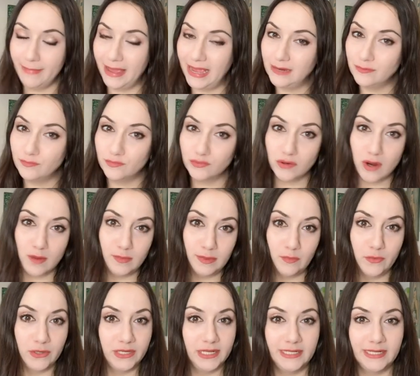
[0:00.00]
problem
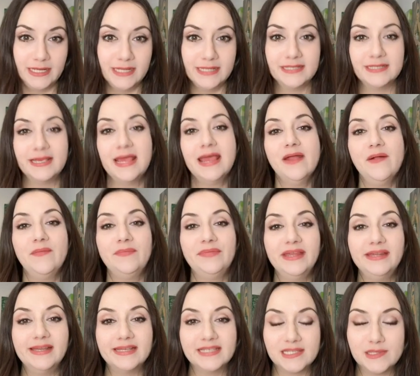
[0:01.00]
with it is that
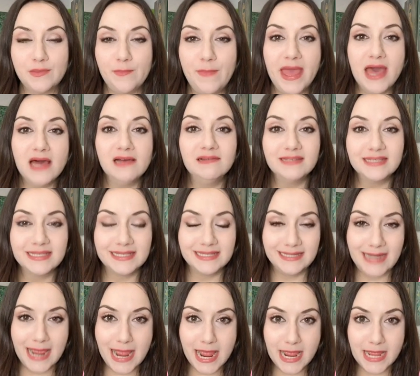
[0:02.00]
the smell
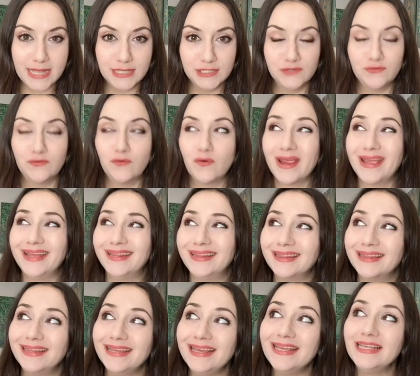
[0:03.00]
stays for at
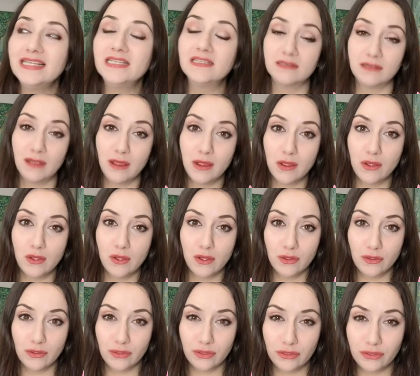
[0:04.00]
least
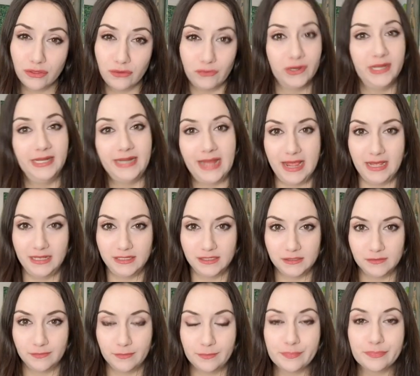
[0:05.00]
3 days.
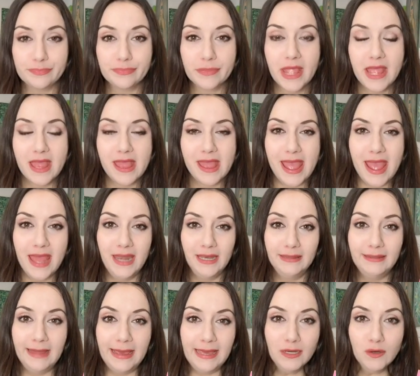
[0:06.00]
And
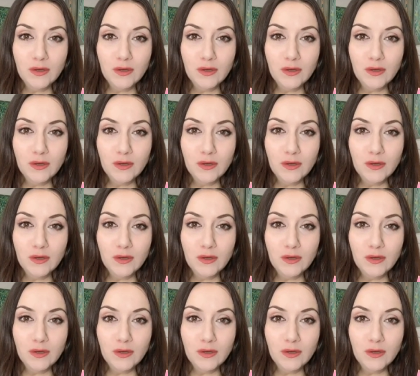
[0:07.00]
later